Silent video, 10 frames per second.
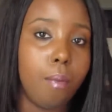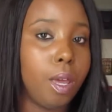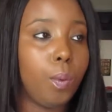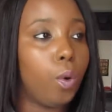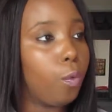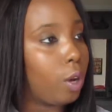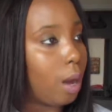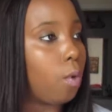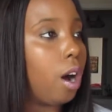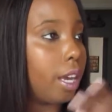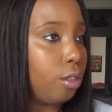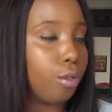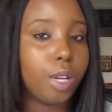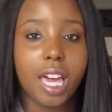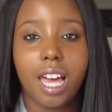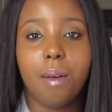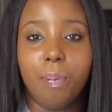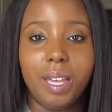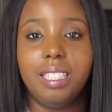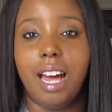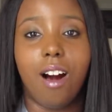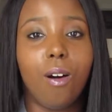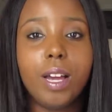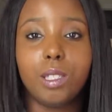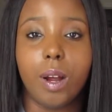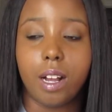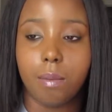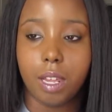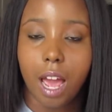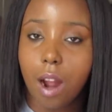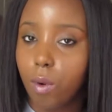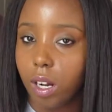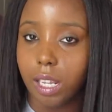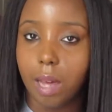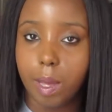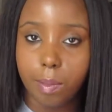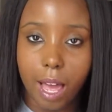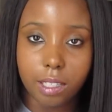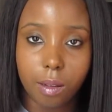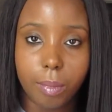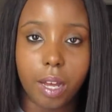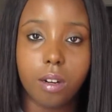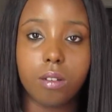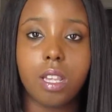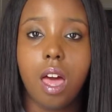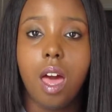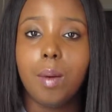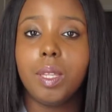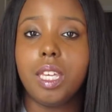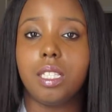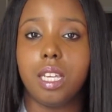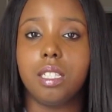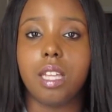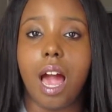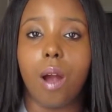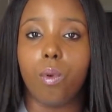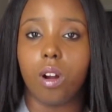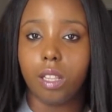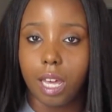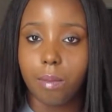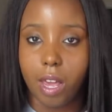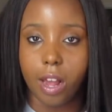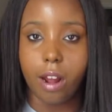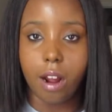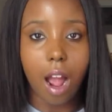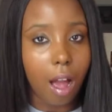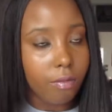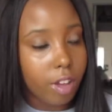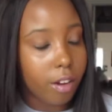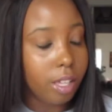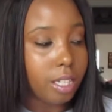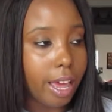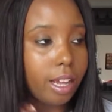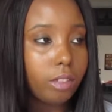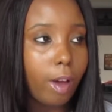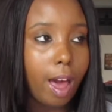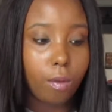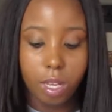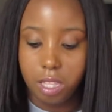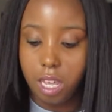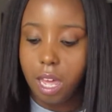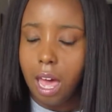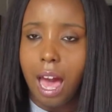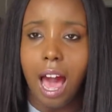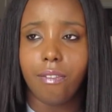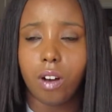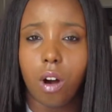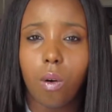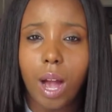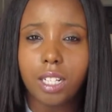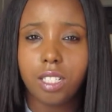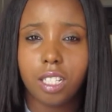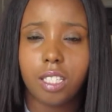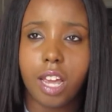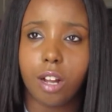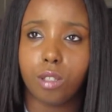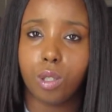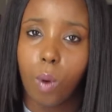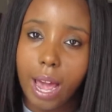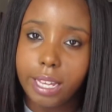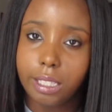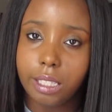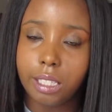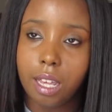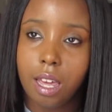People, when I'm walking through campus, I always recommend IWear Glam and Blossom bundles. But this is the IWear Glam hair. I'm very satisfied with it. I've co-washed this hair twice,